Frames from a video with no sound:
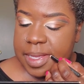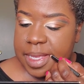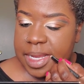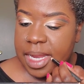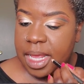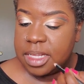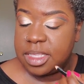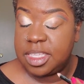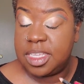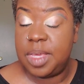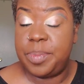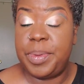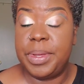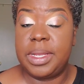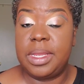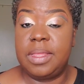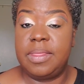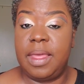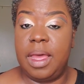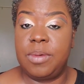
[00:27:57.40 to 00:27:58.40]
Now,
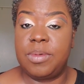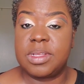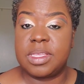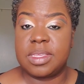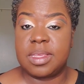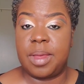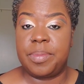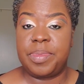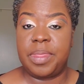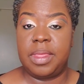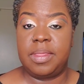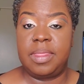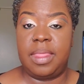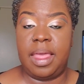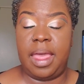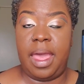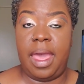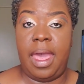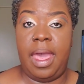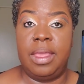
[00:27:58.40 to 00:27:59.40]
typically that was something
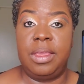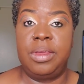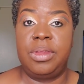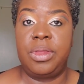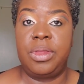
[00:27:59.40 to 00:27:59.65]
that,